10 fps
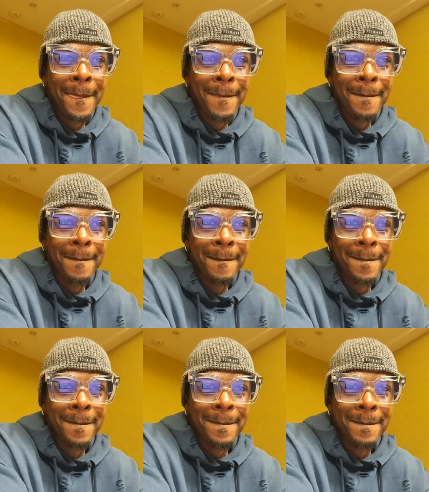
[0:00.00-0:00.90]

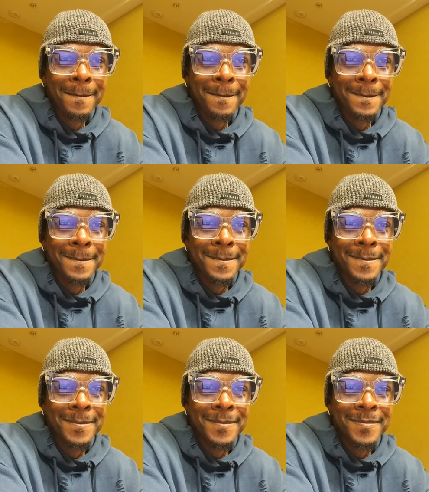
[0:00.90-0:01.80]

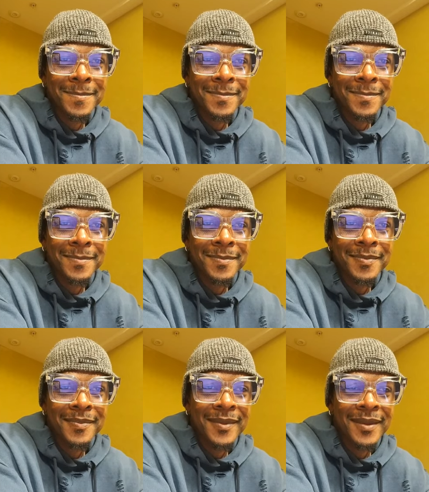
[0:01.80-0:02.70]

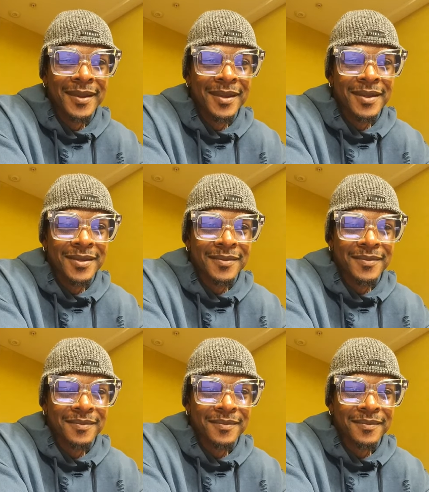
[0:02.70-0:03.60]

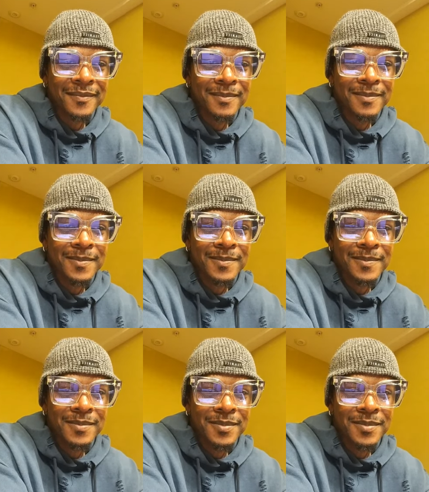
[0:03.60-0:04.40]
Nothing is said.